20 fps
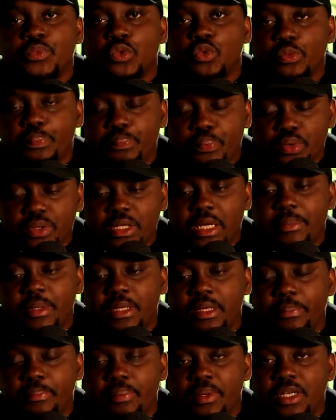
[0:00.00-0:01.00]
would put them
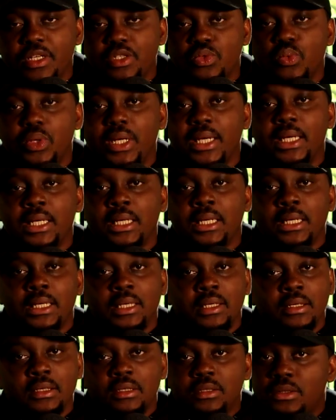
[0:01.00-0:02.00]
in a place where
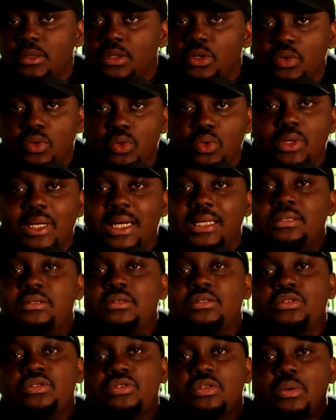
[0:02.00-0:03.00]
they would look
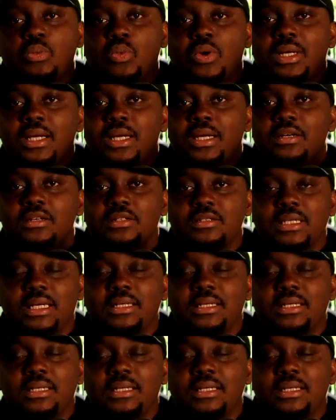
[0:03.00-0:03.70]
at someone else